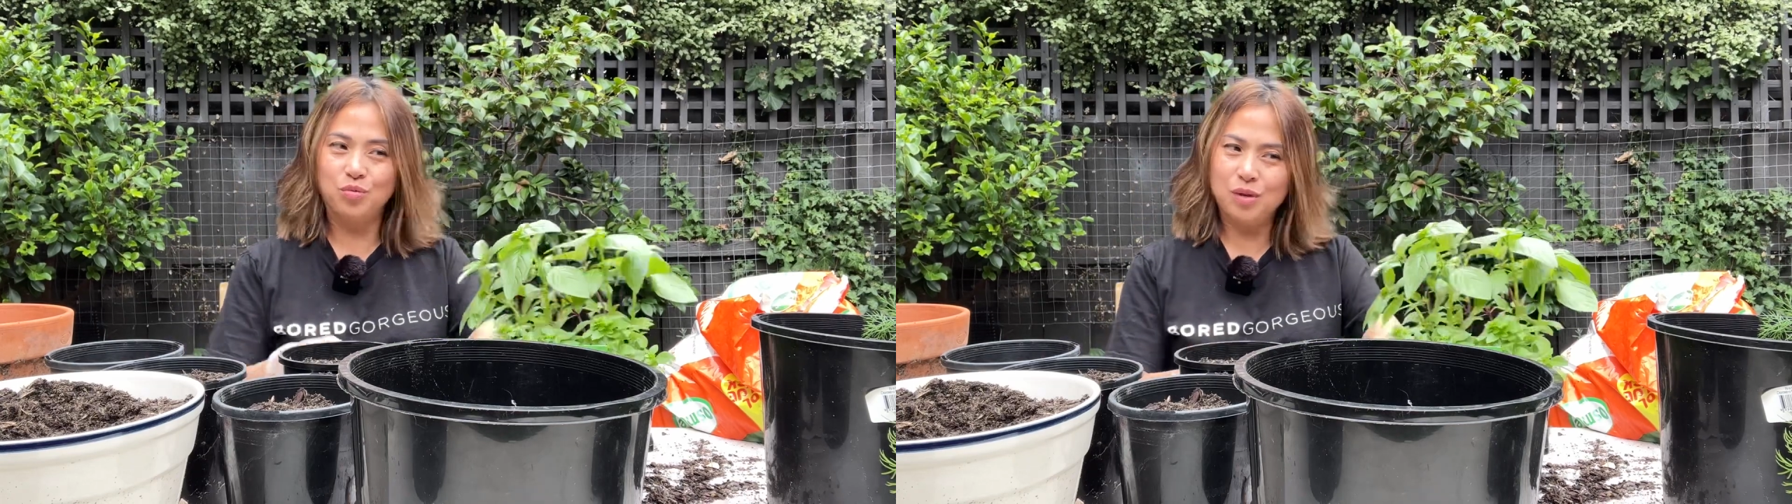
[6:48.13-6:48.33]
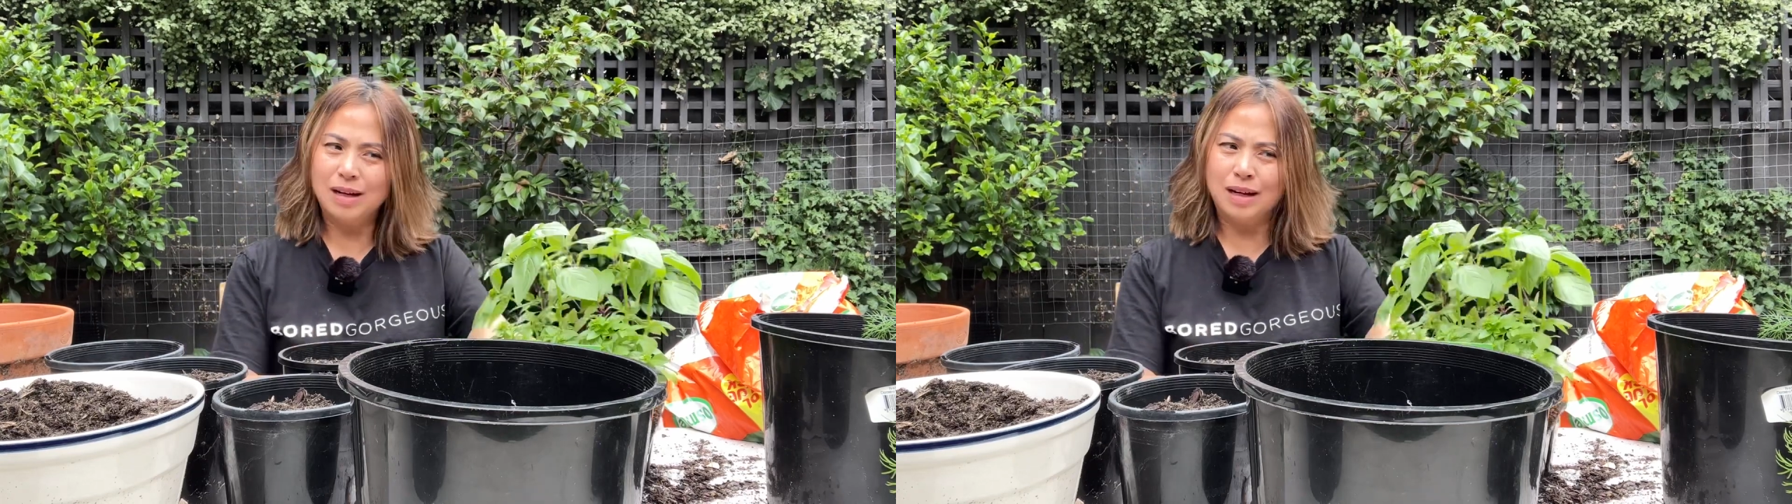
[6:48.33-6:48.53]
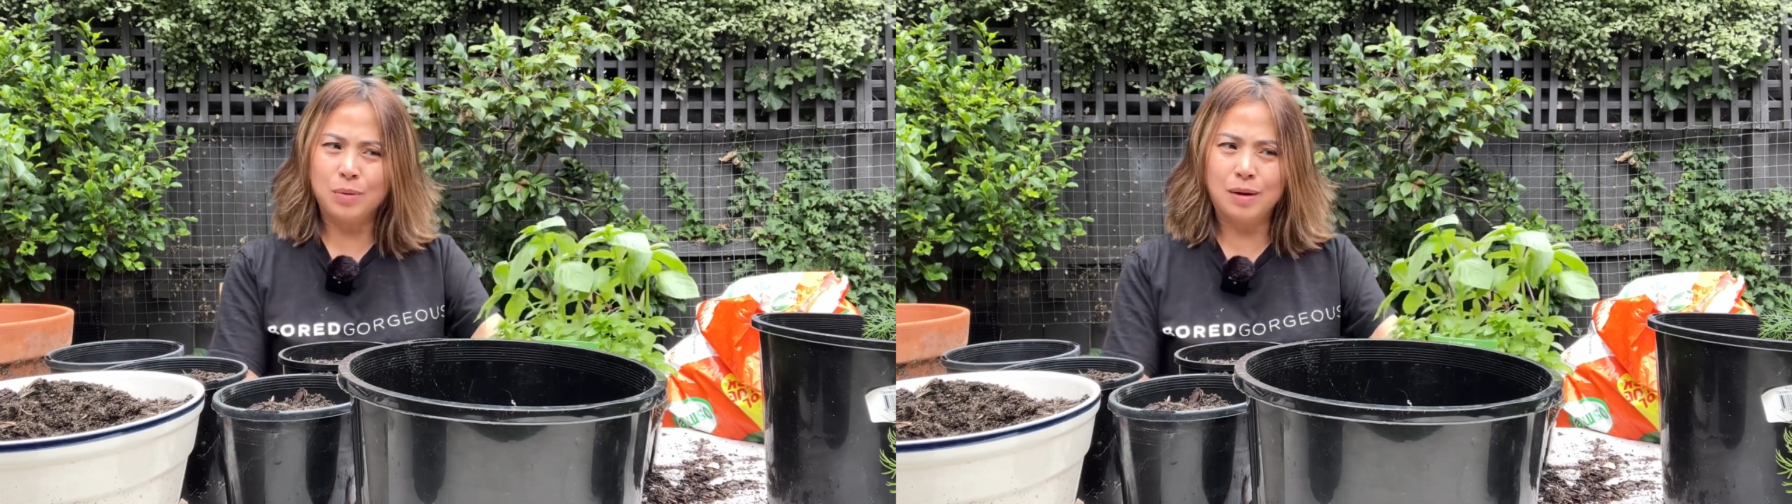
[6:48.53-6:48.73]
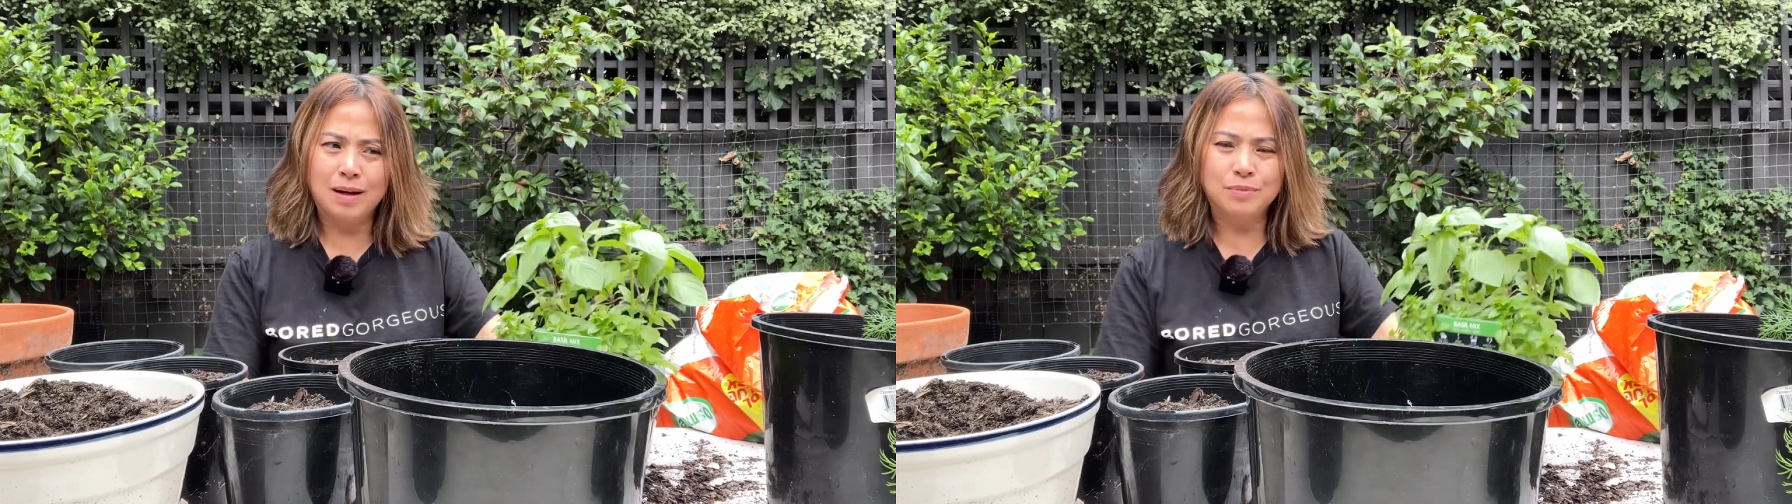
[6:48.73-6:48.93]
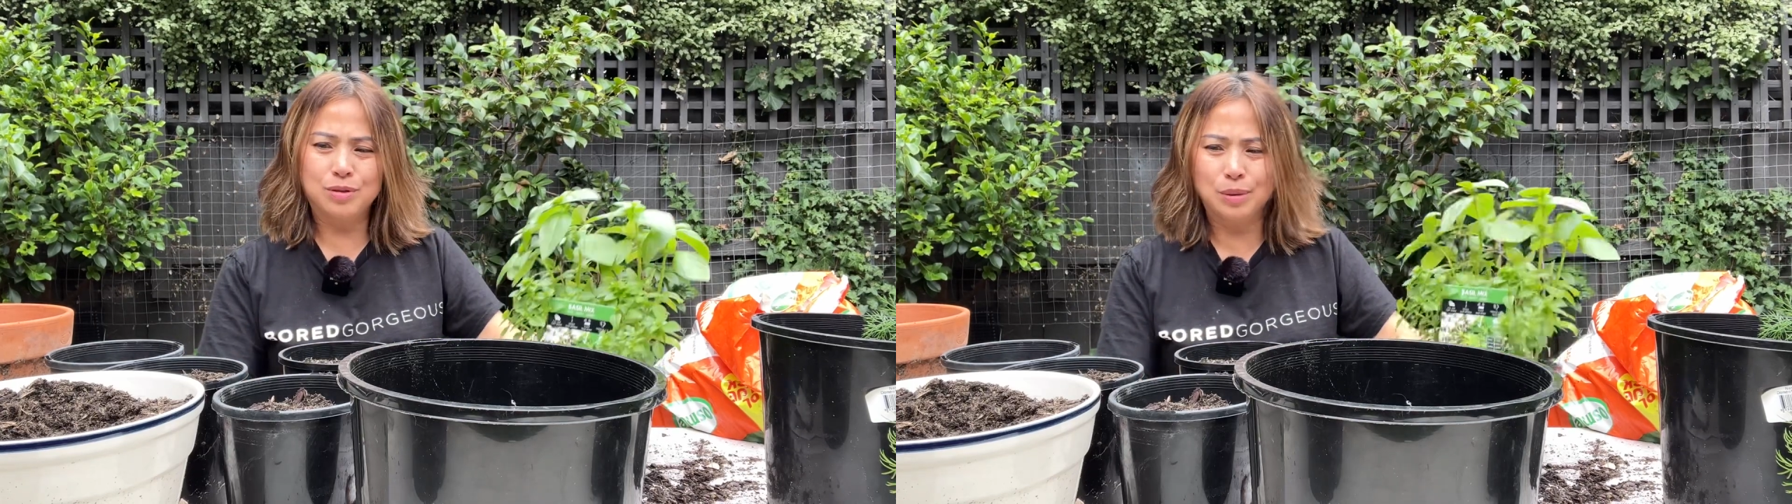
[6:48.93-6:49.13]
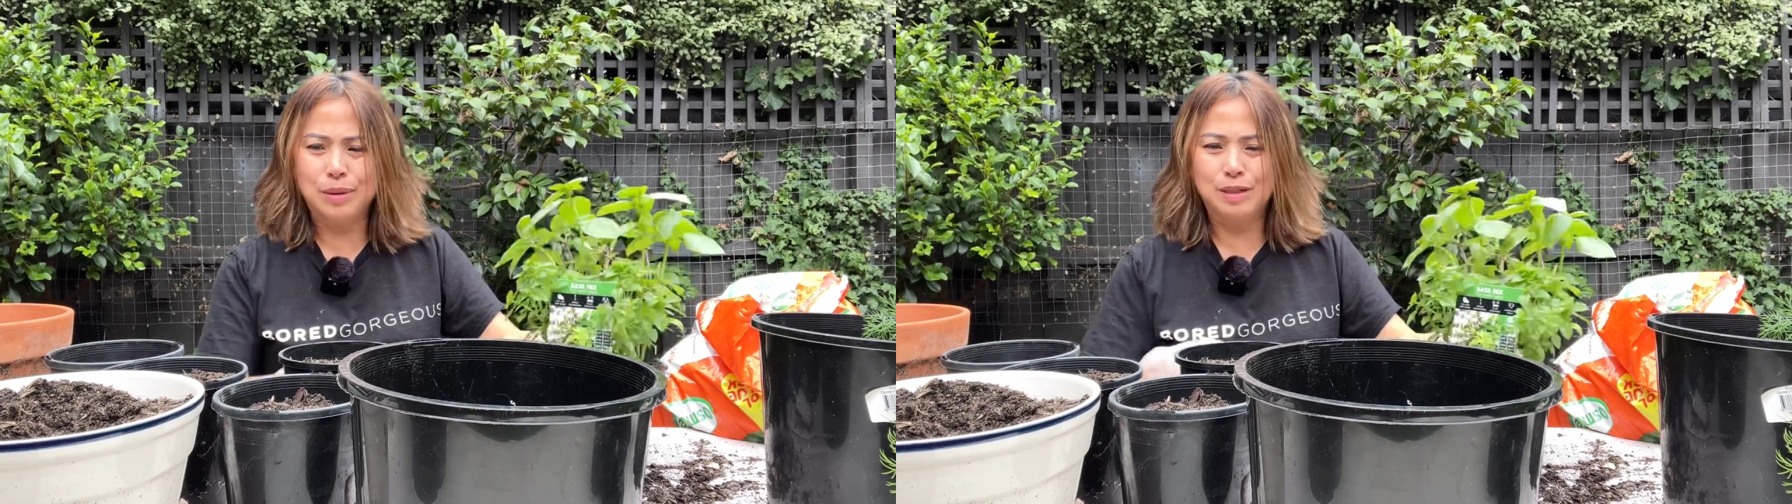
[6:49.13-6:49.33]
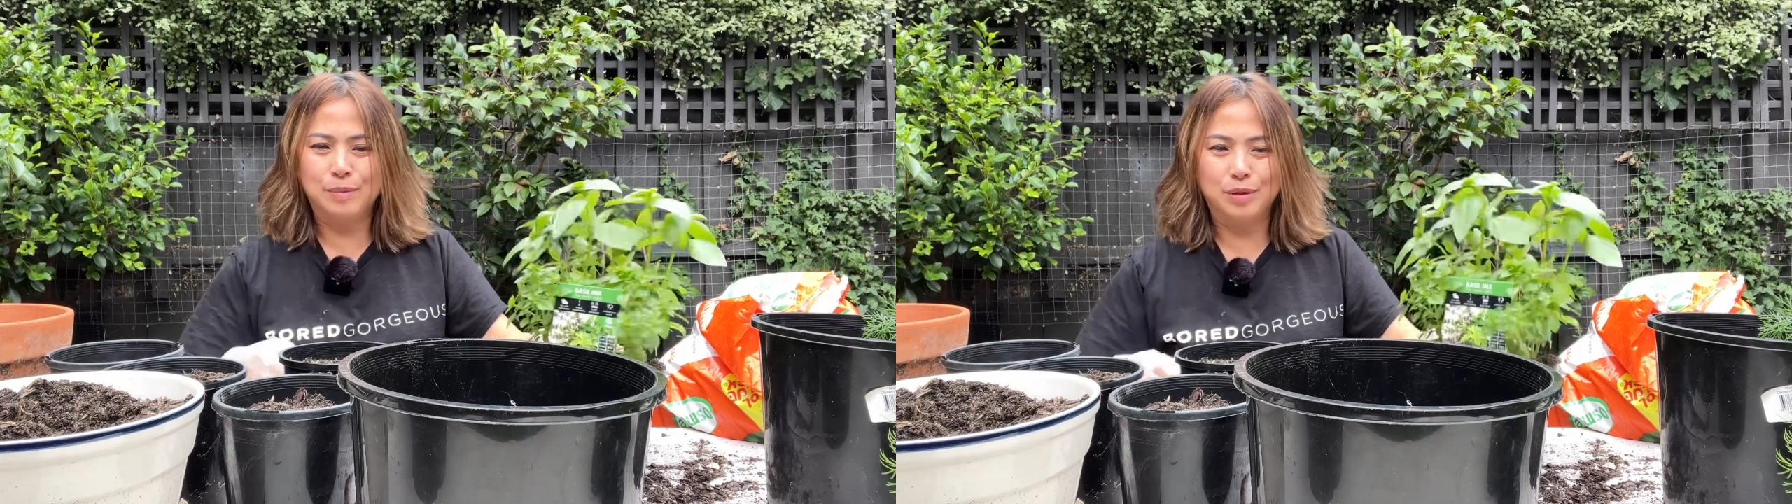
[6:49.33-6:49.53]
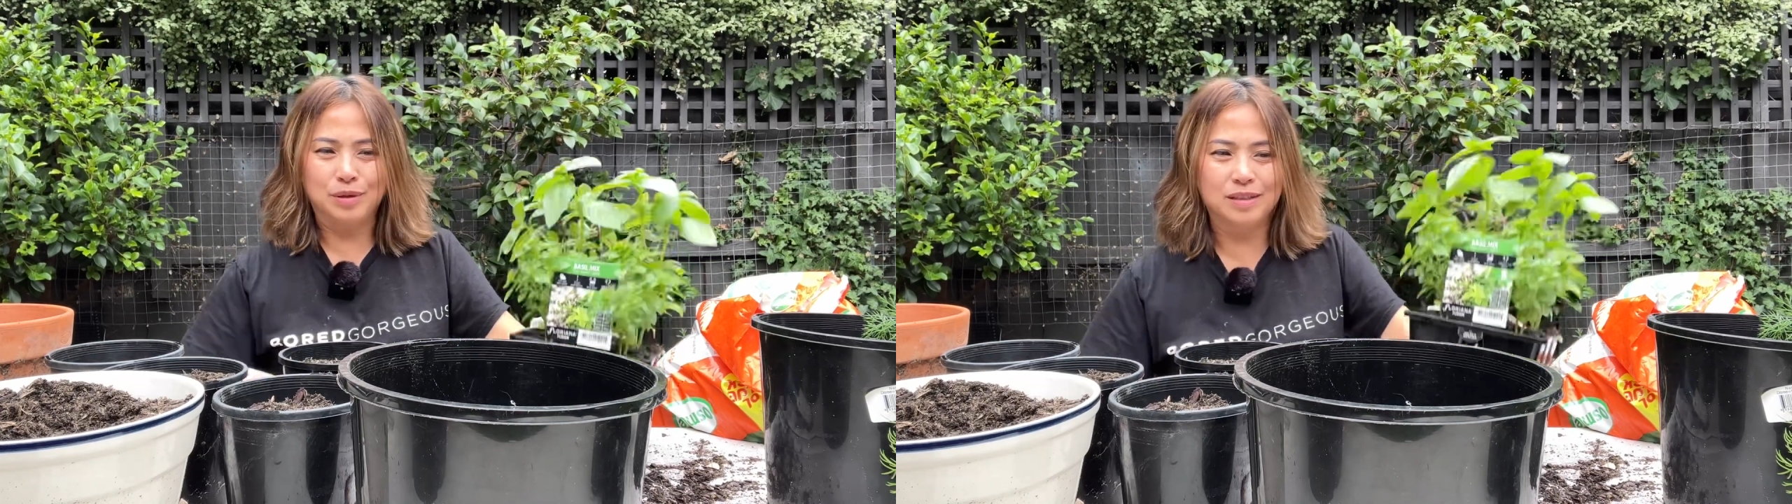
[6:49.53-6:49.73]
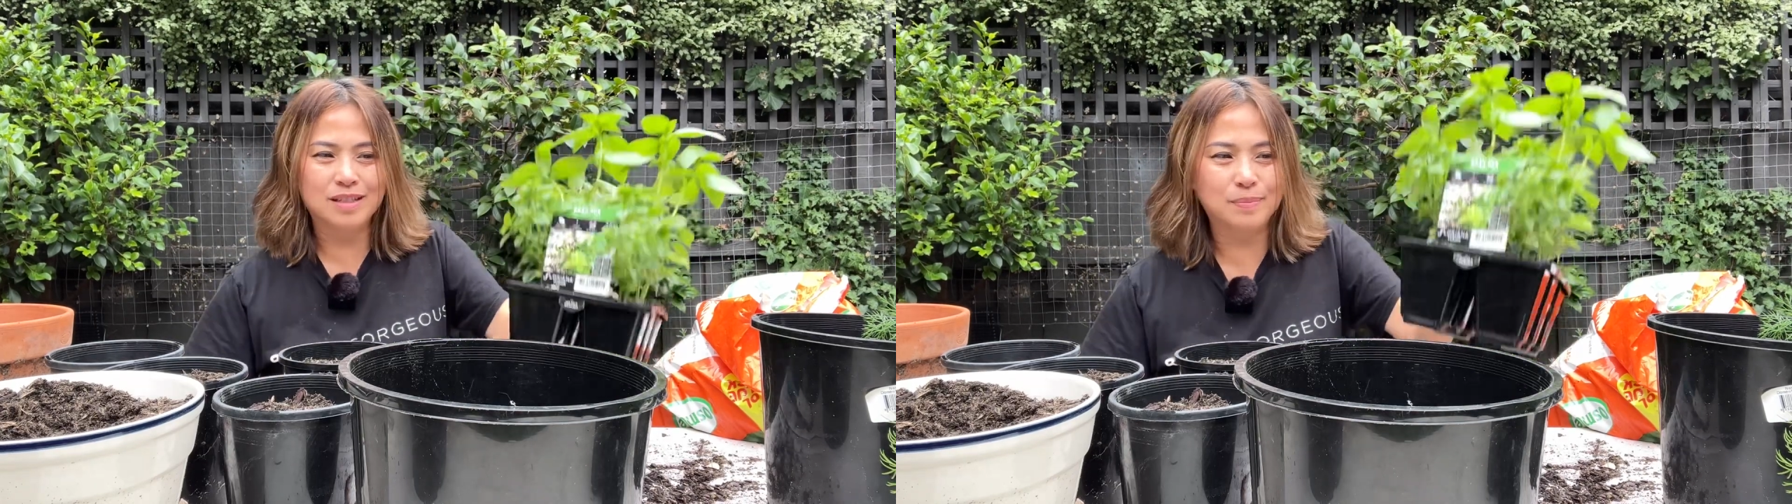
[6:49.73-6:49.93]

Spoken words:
really what I'm doing, to be honest,